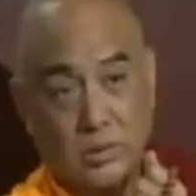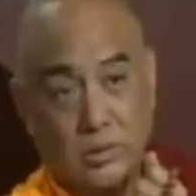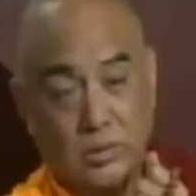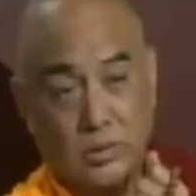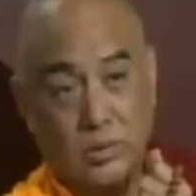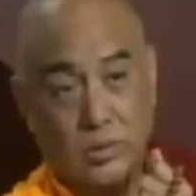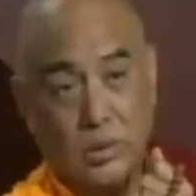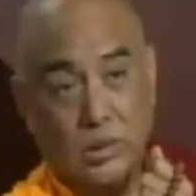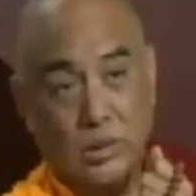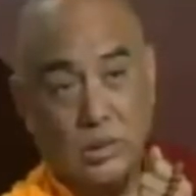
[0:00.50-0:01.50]
So,
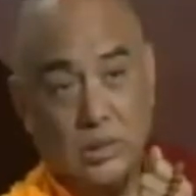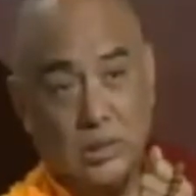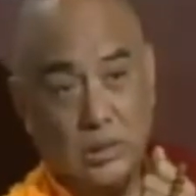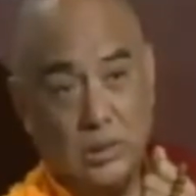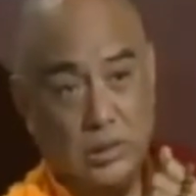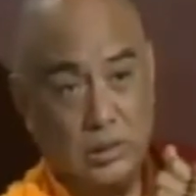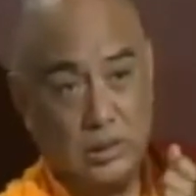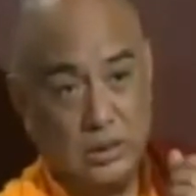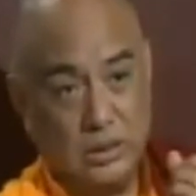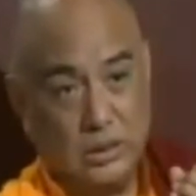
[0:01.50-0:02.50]

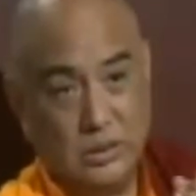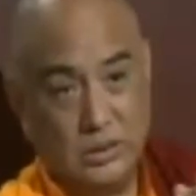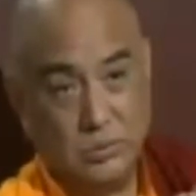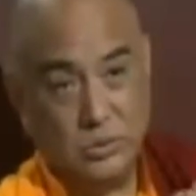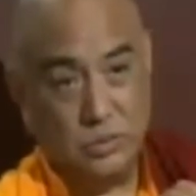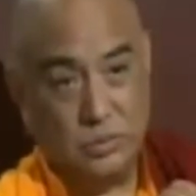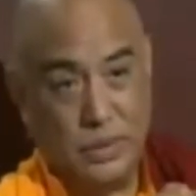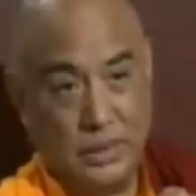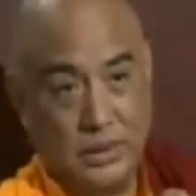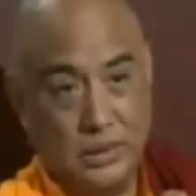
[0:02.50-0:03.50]
in terms of
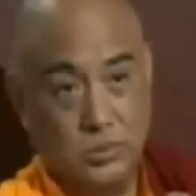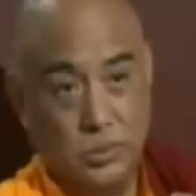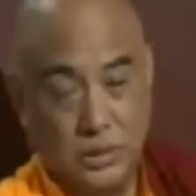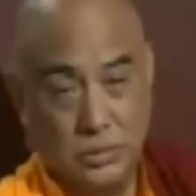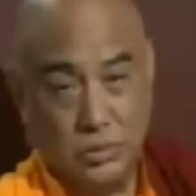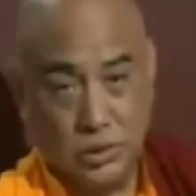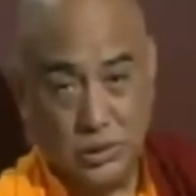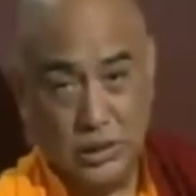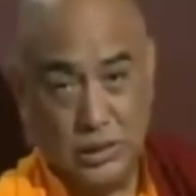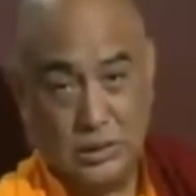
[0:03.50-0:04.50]
practice, what you
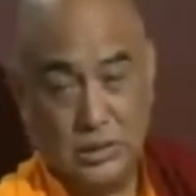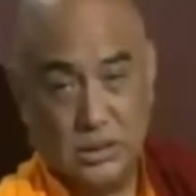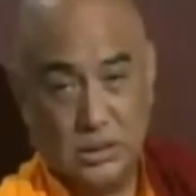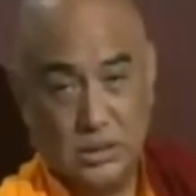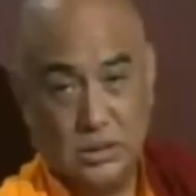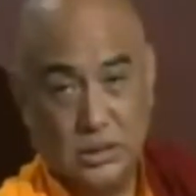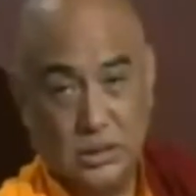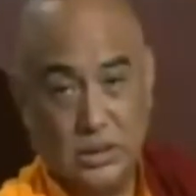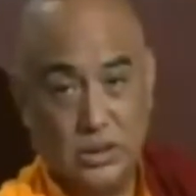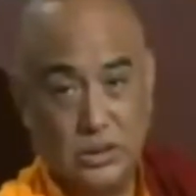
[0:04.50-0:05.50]
need
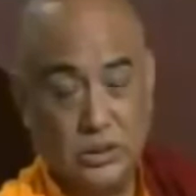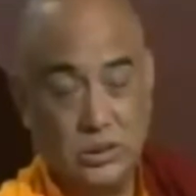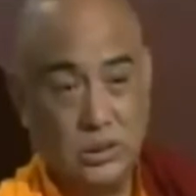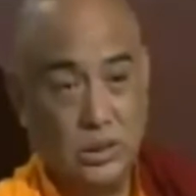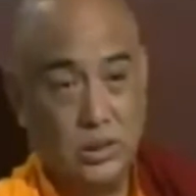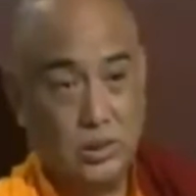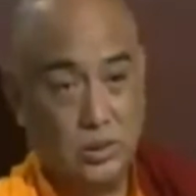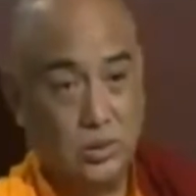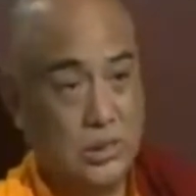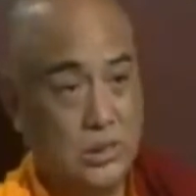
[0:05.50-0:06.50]
is
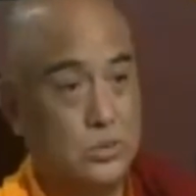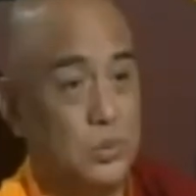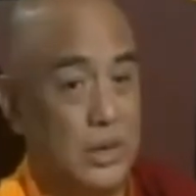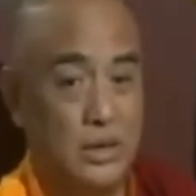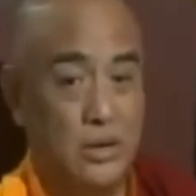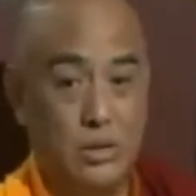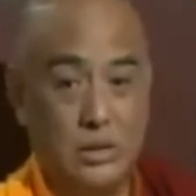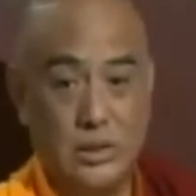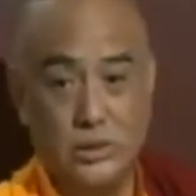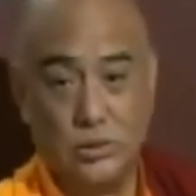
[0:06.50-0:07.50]
not just wearing
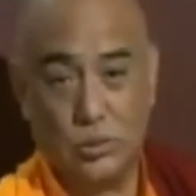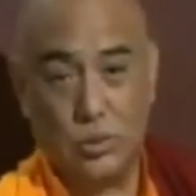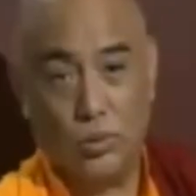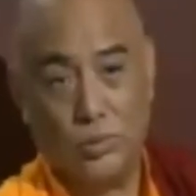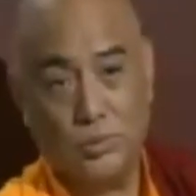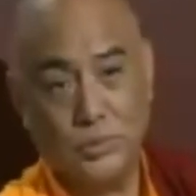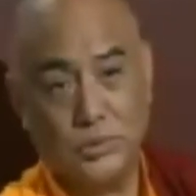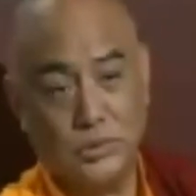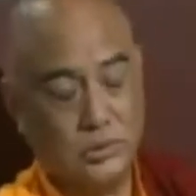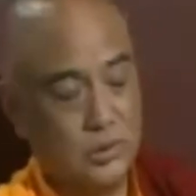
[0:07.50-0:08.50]
all these
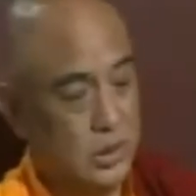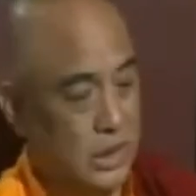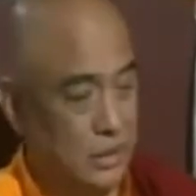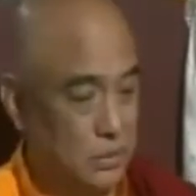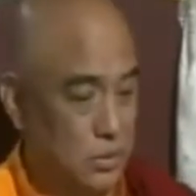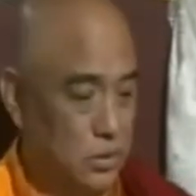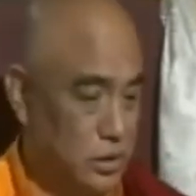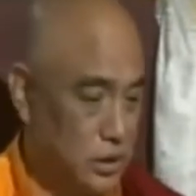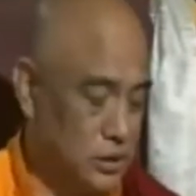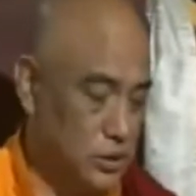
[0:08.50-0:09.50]
robes, having all
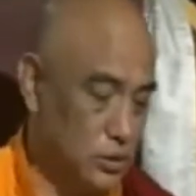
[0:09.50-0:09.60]
this,